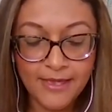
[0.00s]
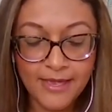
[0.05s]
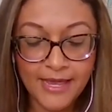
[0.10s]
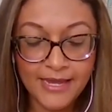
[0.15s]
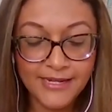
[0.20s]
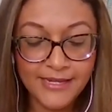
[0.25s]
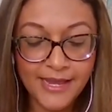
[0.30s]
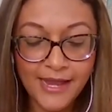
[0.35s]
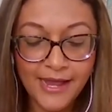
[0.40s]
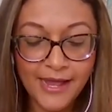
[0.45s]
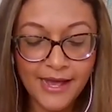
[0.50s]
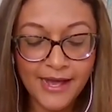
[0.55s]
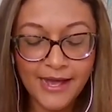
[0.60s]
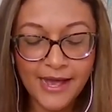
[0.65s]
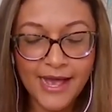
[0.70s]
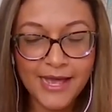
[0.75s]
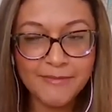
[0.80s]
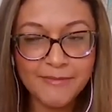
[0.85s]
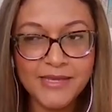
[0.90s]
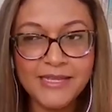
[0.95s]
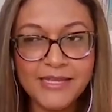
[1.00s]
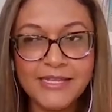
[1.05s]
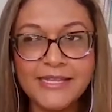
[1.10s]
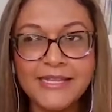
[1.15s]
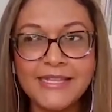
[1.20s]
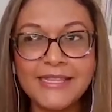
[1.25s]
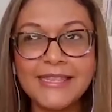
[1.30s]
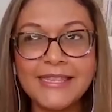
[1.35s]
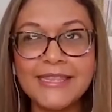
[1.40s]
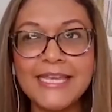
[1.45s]
yeah, I
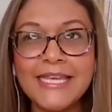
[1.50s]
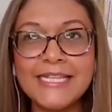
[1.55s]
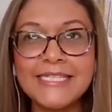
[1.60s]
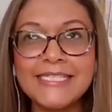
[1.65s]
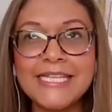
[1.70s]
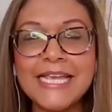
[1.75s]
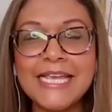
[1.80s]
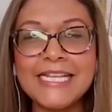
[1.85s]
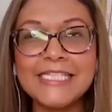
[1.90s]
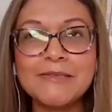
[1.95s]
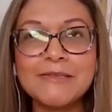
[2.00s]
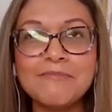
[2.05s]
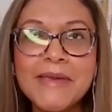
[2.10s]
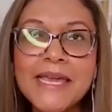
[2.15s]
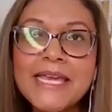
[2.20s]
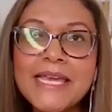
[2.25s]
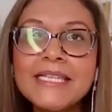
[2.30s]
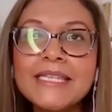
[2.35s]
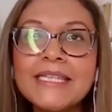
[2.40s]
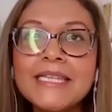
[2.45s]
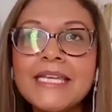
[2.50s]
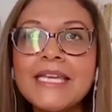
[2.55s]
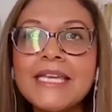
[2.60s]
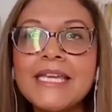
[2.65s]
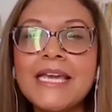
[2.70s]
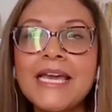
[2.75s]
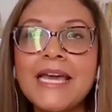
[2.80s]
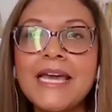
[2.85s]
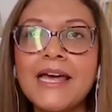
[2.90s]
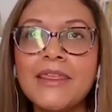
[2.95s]
mean, it's
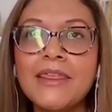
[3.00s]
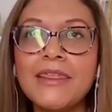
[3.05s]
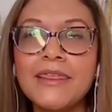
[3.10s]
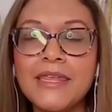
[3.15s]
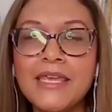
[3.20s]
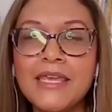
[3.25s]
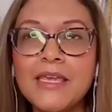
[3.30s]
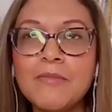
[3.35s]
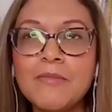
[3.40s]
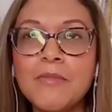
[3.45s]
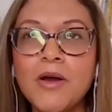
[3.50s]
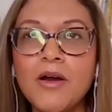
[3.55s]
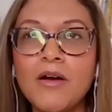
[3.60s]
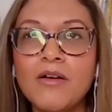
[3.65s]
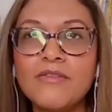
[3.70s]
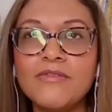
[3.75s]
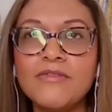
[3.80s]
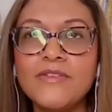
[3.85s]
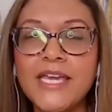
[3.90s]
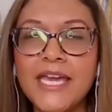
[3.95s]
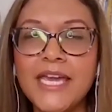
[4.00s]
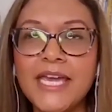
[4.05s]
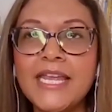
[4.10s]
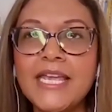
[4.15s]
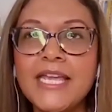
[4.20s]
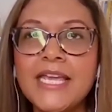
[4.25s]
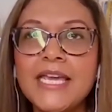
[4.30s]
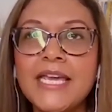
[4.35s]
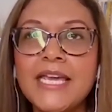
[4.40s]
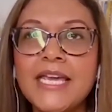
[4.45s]
mainly a theme of
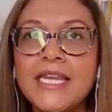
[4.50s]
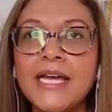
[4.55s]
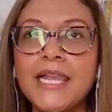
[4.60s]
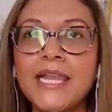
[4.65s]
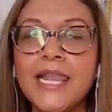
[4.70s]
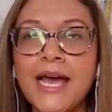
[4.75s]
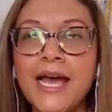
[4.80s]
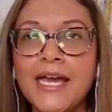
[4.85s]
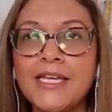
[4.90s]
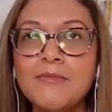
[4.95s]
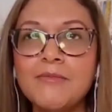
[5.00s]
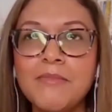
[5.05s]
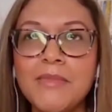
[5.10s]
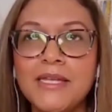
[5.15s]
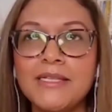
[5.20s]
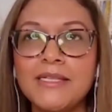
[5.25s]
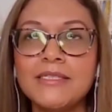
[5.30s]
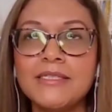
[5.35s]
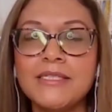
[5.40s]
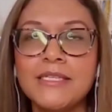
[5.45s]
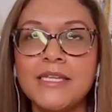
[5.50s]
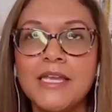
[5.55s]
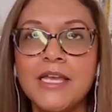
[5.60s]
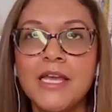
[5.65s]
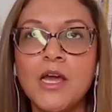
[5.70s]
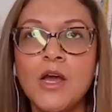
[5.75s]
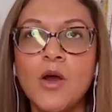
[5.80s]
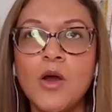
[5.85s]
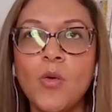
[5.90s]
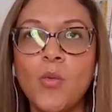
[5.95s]
getting in alignment
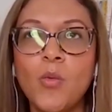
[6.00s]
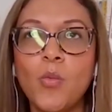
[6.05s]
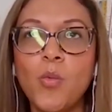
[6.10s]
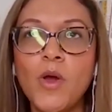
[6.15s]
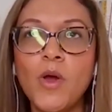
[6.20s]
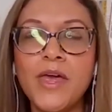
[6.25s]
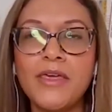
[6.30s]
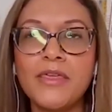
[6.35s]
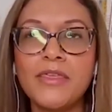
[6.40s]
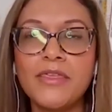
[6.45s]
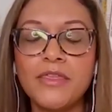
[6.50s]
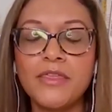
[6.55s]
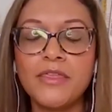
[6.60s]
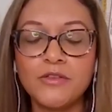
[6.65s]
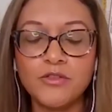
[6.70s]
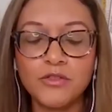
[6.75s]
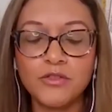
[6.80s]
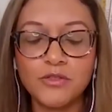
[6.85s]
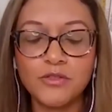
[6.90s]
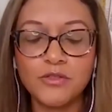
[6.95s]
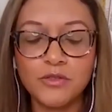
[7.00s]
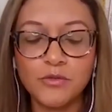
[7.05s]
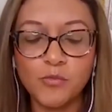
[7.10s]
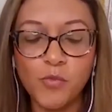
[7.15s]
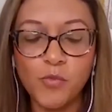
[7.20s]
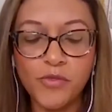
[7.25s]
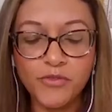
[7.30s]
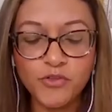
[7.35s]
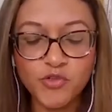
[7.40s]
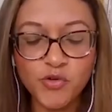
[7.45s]
with
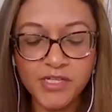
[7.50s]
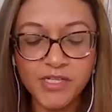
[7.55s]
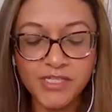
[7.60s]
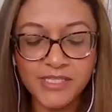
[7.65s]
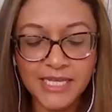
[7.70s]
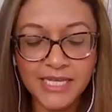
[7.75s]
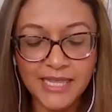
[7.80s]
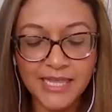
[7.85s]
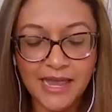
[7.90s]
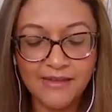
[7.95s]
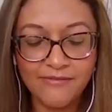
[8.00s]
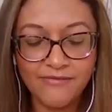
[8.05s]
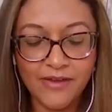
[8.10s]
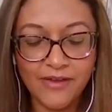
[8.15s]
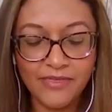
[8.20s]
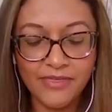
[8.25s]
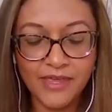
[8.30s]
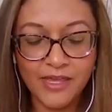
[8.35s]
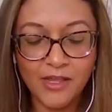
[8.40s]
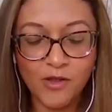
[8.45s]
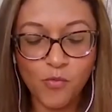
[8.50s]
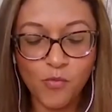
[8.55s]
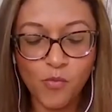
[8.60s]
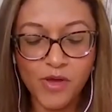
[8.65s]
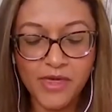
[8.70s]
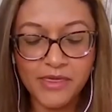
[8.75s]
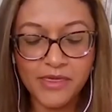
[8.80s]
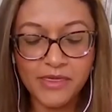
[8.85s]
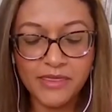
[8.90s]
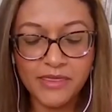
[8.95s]
trusting life, I think,
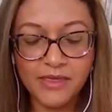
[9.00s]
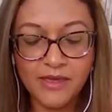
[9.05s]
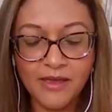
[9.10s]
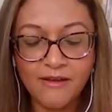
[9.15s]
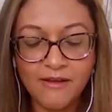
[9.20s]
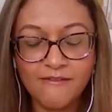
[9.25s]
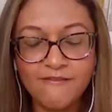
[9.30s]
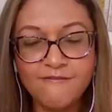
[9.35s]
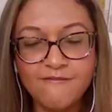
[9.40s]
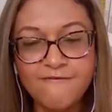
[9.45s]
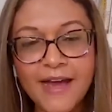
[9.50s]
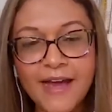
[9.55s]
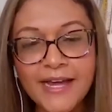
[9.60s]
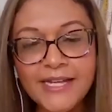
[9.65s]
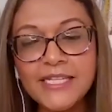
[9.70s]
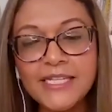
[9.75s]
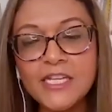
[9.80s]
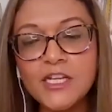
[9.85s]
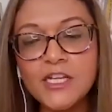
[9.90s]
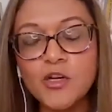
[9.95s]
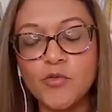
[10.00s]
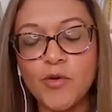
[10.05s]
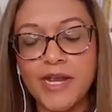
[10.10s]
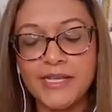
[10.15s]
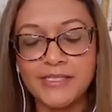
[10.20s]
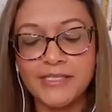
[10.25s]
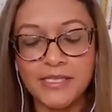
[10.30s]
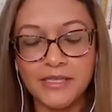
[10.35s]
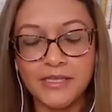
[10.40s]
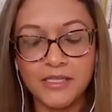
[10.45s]
with finding
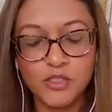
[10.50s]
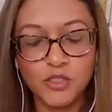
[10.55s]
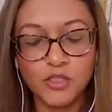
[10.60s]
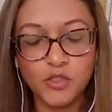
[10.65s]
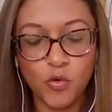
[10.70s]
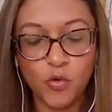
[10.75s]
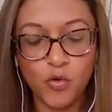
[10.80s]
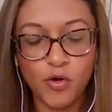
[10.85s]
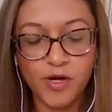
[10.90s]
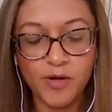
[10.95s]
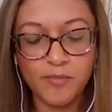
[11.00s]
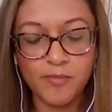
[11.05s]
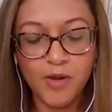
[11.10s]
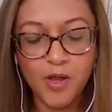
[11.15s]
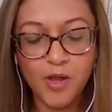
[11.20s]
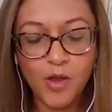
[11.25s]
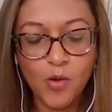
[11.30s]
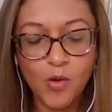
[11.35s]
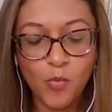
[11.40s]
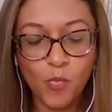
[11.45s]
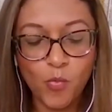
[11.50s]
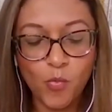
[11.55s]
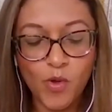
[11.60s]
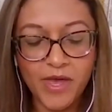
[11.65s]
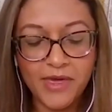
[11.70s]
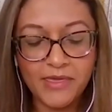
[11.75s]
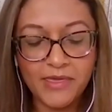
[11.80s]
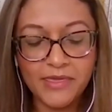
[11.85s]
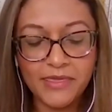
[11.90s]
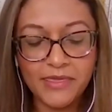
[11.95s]
grace in the storm,
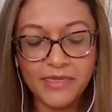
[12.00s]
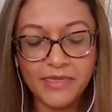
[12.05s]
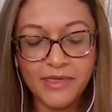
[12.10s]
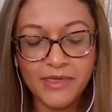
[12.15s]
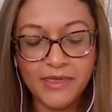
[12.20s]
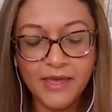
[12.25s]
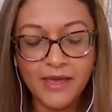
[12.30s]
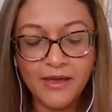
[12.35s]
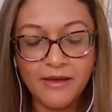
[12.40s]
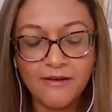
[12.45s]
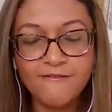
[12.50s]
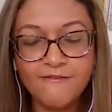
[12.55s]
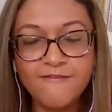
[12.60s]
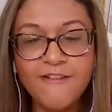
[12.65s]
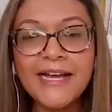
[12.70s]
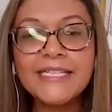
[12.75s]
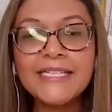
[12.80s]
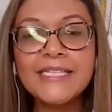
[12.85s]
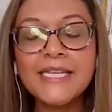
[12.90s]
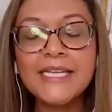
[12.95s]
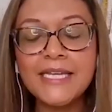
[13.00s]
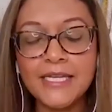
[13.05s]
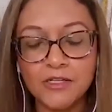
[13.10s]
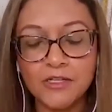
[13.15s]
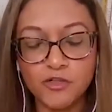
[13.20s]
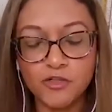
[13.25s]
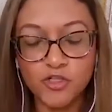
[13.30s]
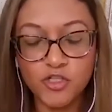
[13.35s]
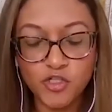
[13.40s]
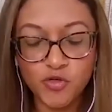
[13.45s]
with finding
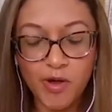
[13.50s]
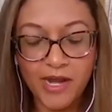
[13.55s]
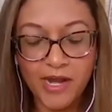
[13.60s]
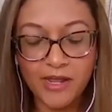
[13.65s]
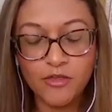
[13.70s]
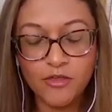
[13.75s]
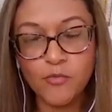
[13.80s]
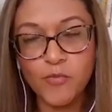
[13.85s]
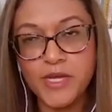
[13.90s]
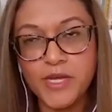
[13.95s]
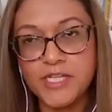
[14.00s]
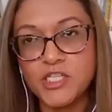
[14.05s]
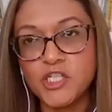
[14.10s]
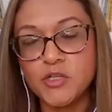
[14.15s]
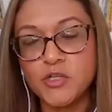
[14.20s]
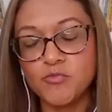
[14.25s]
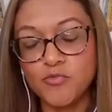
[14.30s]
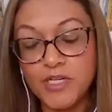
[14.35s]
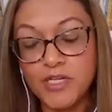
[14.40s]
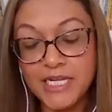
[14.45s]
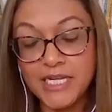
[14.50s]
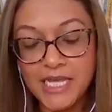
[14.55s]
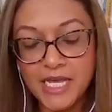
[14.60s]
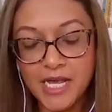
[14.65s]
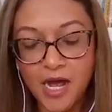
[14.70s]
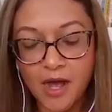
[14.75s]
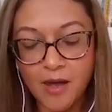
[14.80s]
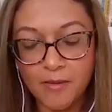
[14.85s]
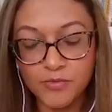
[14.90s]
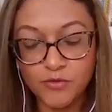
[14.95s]
inner strength, which really
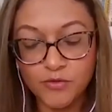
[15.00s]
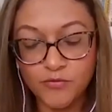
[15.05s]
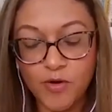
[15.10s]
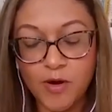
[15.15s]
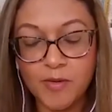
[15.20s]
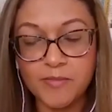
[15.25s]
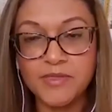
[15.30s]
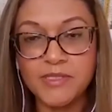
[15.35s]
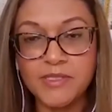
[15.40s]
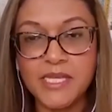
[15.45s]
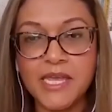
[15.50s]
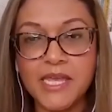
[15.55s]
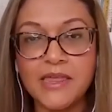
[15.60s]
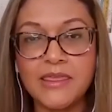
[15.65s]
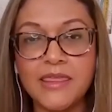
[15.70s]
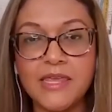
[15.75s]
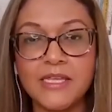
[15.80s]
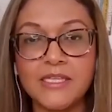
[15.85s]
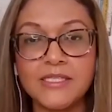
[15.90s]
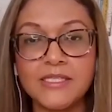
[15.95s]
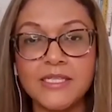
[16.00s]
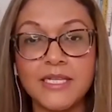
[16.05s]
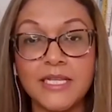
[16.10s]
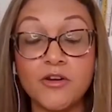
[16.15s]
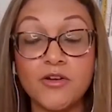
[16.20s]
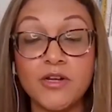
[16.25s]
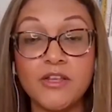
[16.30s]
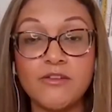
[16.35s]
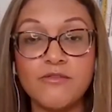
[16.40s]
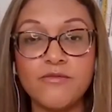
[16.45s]
comes from seeing things
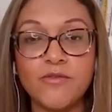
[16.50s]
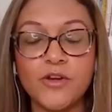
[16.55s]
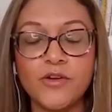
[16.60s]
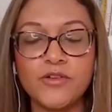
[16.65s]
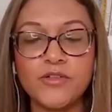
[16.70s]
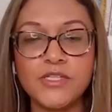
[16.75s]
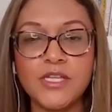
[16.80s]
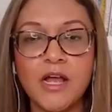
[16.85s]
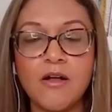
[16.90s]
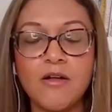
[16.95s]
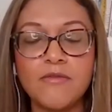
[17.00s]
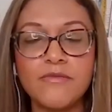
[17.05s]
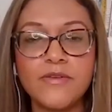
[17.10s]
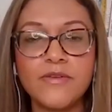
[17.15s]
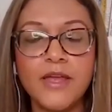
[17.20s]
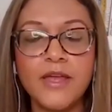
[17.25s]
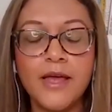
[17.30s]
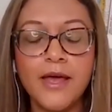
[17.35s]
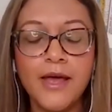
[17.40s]
clearly for yourself,